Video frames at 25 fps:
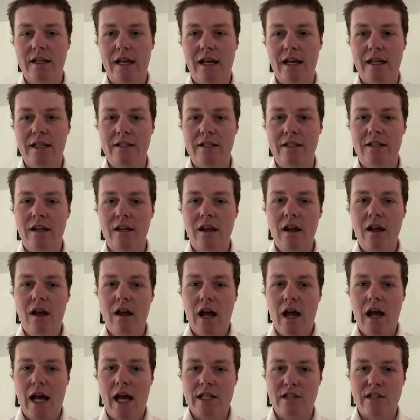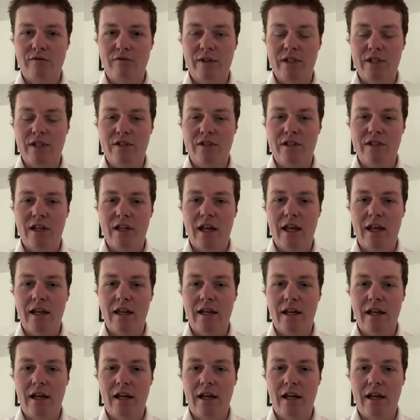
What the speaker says: And as I've written today